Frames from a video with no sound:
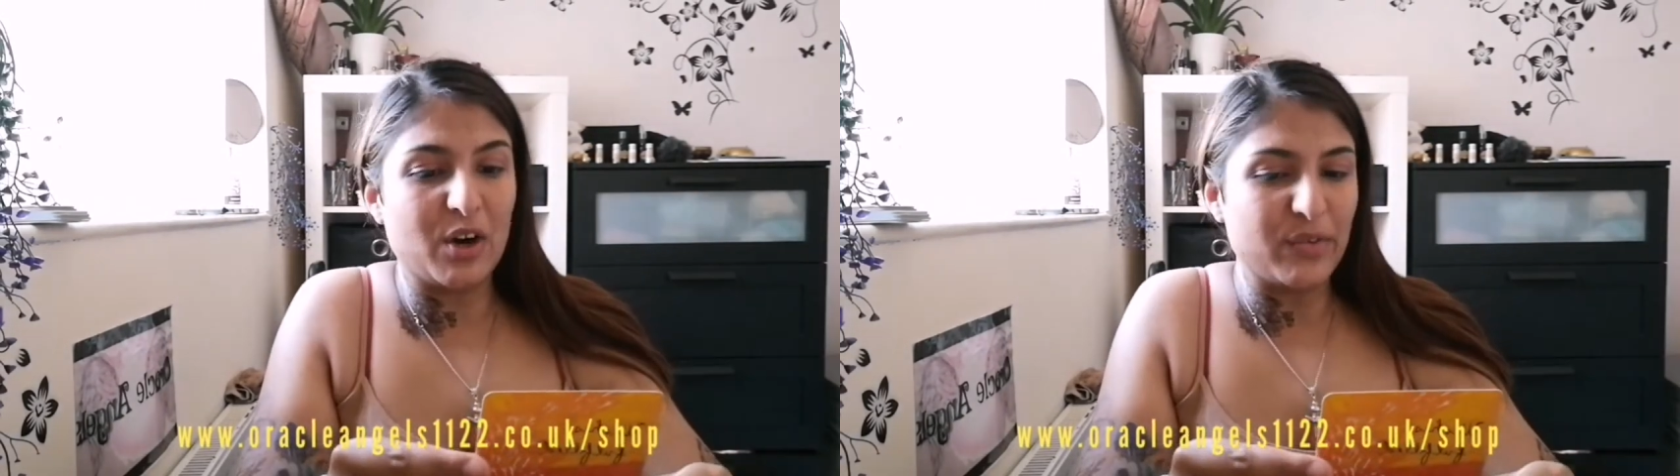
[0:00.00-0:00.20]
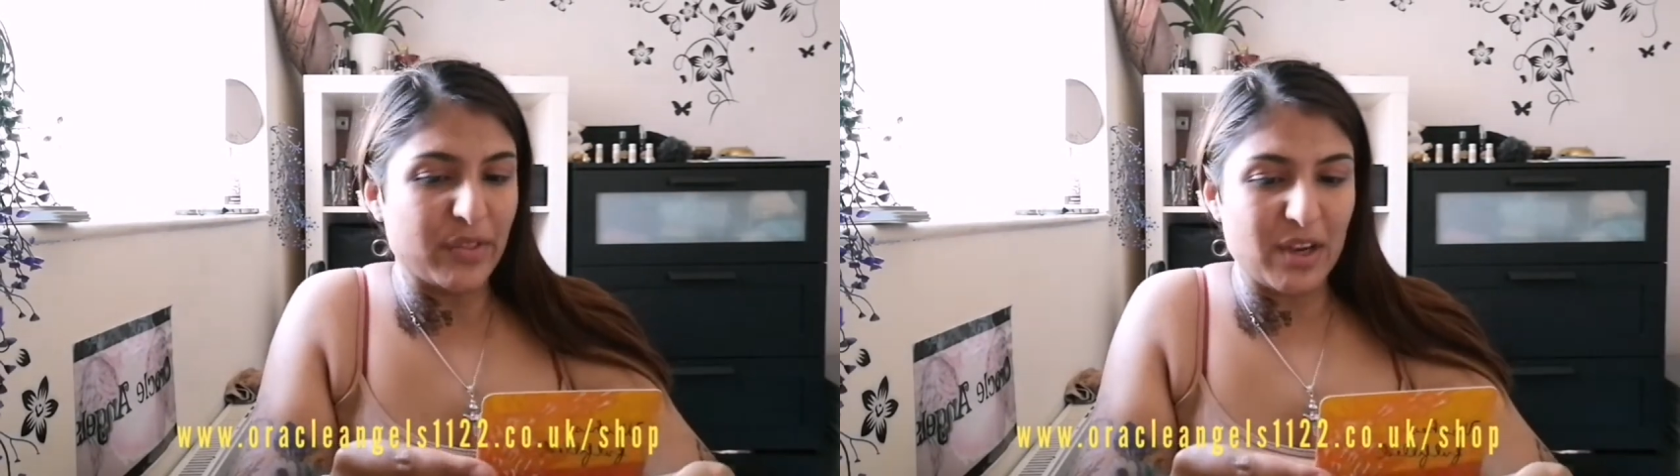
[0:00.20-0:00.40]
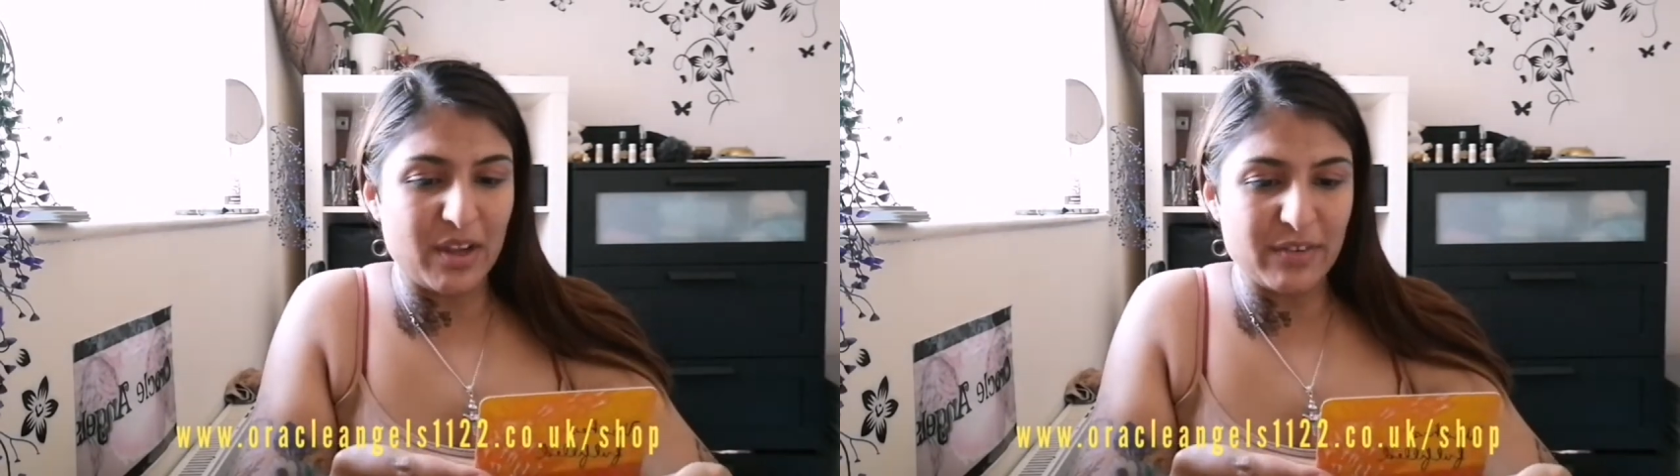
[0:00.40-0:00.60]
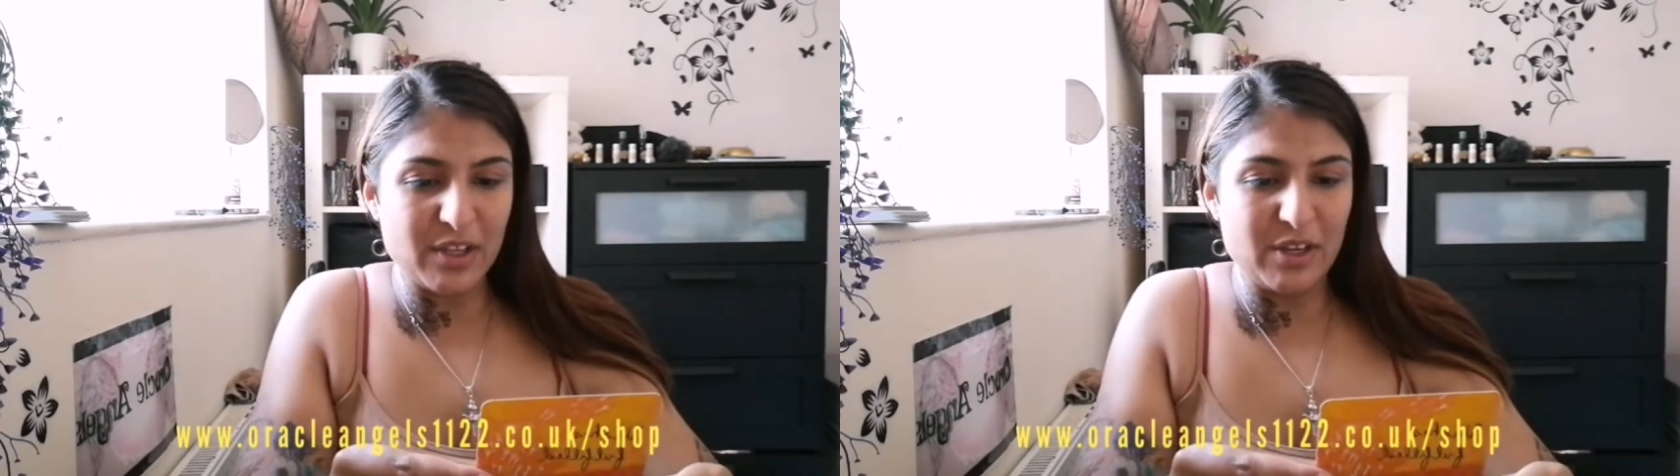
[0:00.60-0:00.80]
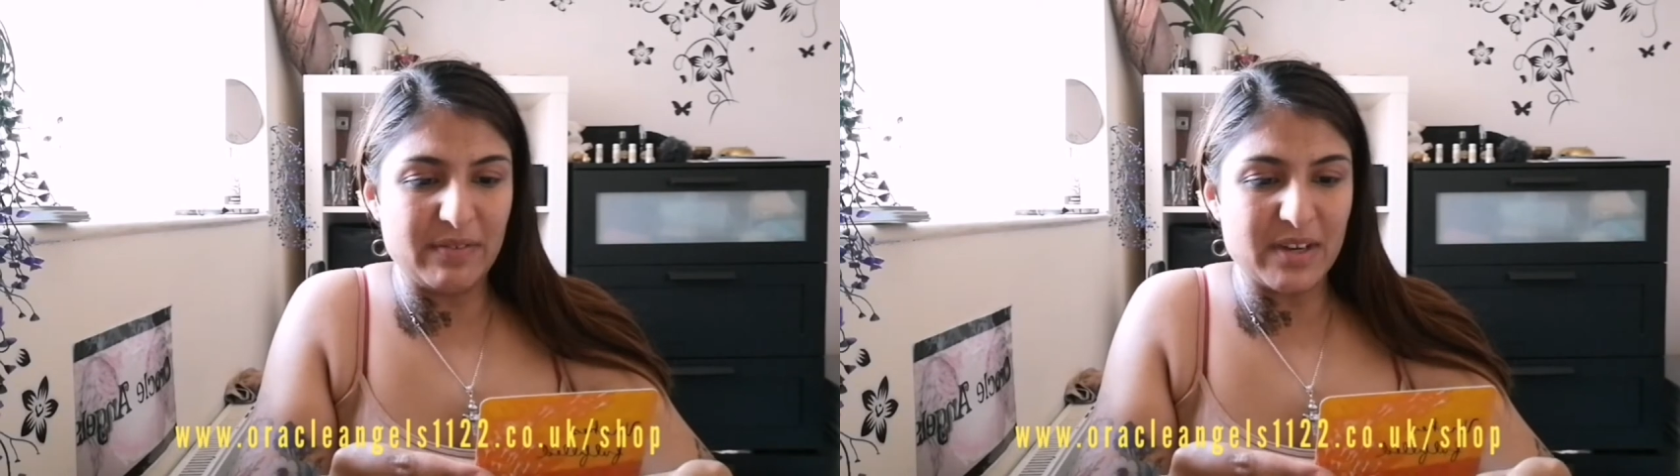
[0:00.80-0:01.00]
of the
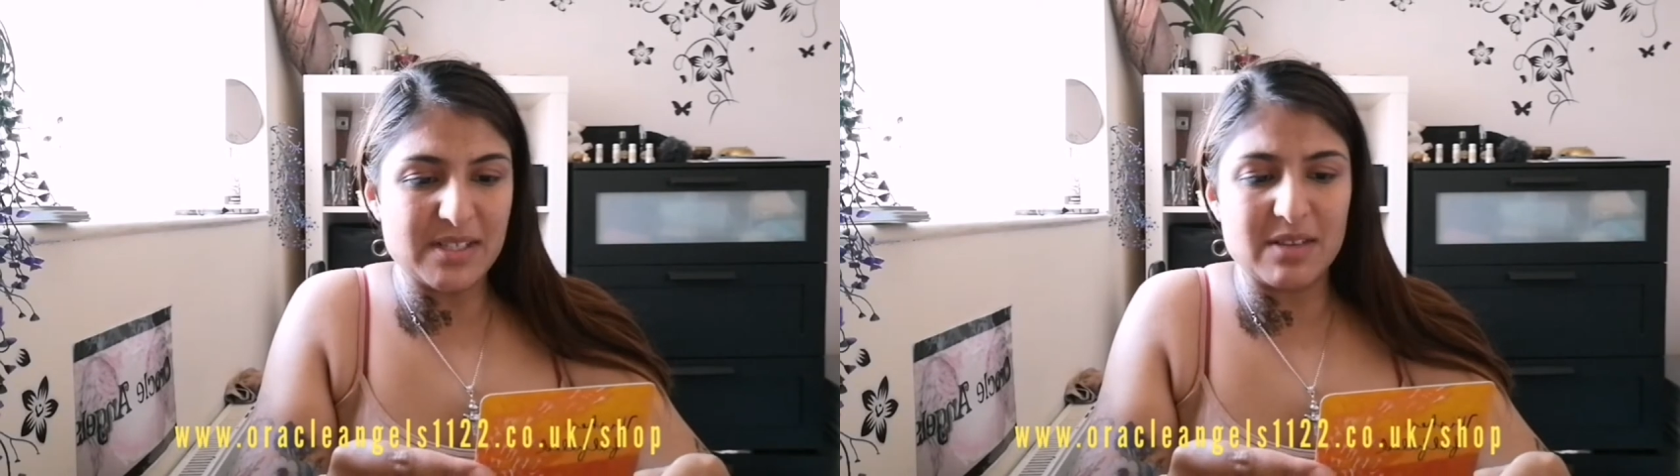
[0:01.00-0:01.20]
loving universe.